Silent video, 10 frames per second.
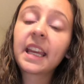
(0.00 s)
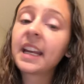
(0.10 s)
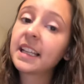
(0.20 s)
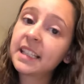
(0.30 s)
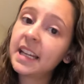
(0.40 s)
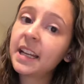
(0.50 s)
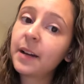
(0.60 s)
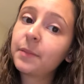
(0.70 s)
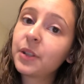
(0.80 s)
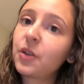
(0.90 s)
cannot stand
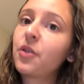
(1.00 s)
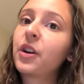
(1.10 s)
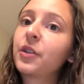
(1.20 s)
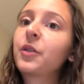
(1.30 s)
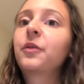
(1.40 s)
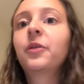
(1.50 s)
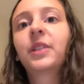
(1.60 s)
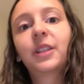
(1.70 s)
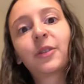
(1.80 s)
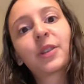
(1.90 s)
up. So I don't know if you've
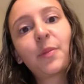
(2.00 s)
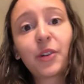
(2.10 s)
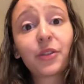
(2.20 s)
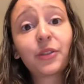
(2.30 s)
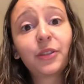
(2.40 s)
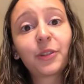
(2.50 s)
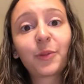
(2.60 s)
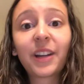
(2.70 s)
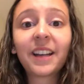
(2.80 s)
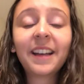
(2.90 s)
seen those commercials
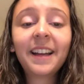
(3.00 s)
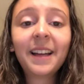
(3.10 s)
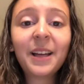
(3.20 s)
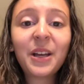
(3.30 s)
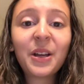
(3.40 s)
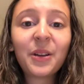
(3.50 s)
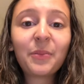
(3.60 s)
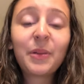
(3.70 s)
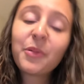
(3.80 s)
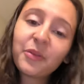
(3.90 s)
where
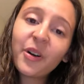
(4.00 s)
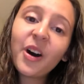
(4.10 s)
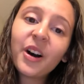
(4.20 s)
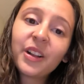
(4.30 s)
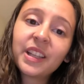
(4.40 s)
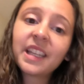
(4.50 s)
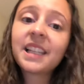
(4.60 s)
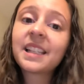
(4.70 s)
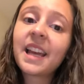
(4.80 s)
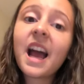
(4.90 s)
people fall and they
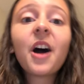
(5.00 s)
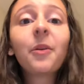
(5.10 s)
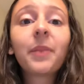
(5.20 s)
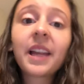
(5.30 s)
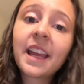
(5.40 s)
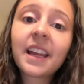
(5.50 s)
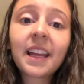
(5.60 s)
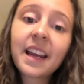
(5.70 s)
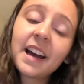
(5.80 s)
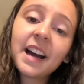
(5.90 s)
say, help, I can't
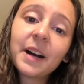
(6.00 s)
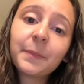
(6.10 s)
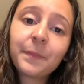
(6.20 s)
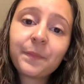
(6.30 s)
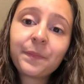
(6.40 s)
get up.